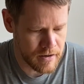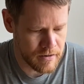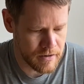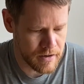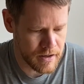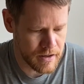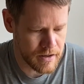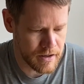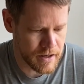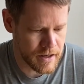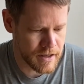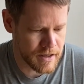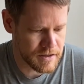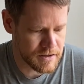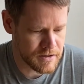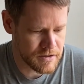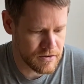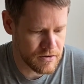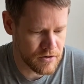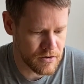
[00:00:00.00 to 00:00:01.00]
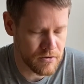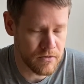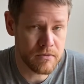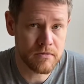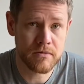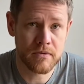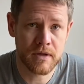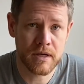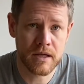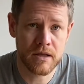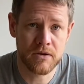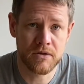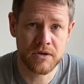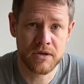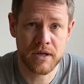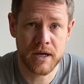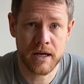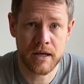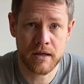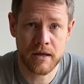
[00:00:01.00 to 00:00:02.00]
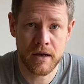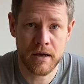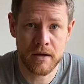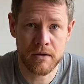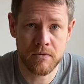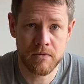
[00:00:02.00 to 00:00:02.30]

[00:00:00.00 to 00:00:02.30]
And I guess need to check that